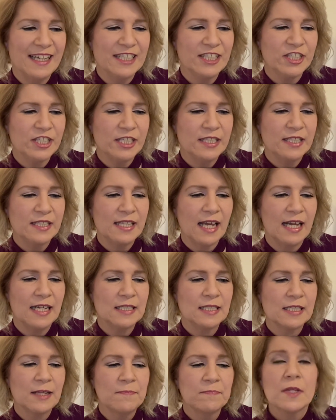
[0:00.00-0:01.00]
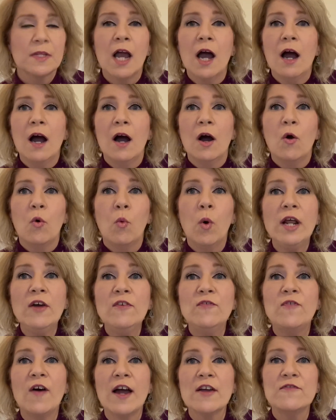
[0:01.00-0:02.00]
And she says, "What
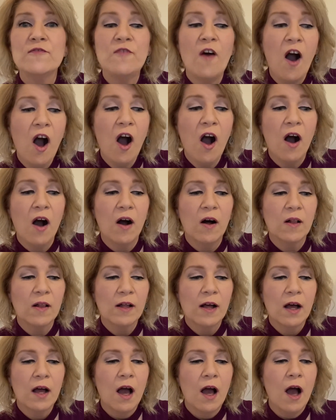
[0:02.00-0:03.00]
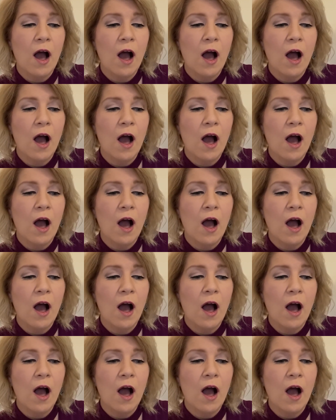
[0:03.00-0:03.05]
if I fall?